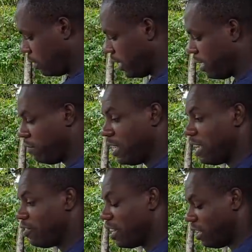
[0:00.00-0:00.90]

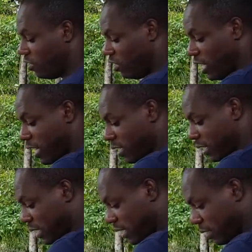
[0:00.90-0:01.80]
aviation shears
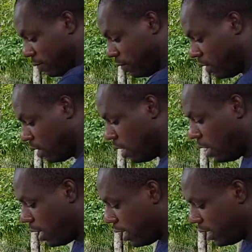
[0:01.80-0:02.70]

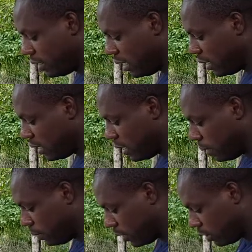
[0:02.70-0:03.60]
or tin
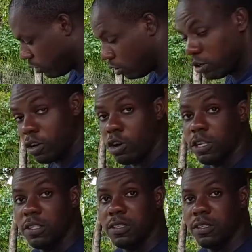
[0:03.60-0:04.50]
snips to
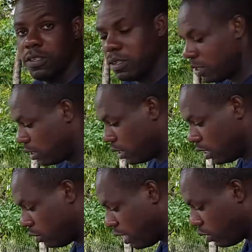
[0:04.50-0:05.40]
cut
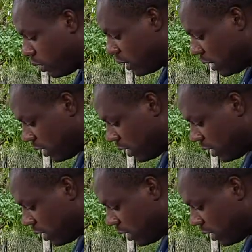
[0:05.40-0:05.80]
the requisite